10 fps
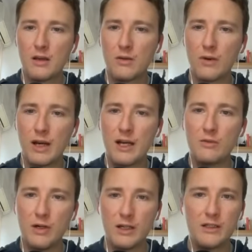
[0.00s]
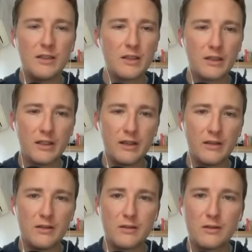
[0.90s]
What I want
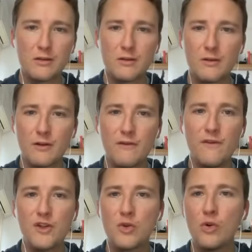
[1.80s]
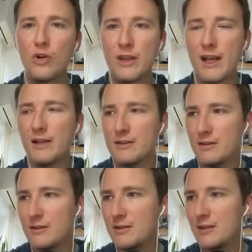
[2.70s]
is visual
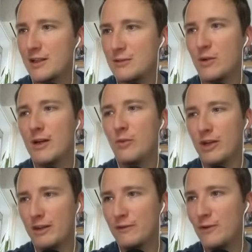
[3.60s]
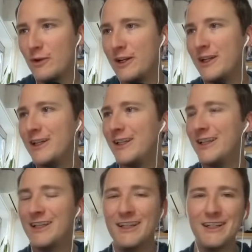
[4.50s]
analysis. That's what I'm waiting for.
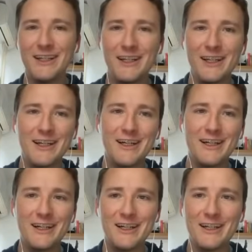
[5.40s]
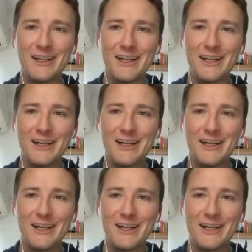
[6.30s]
And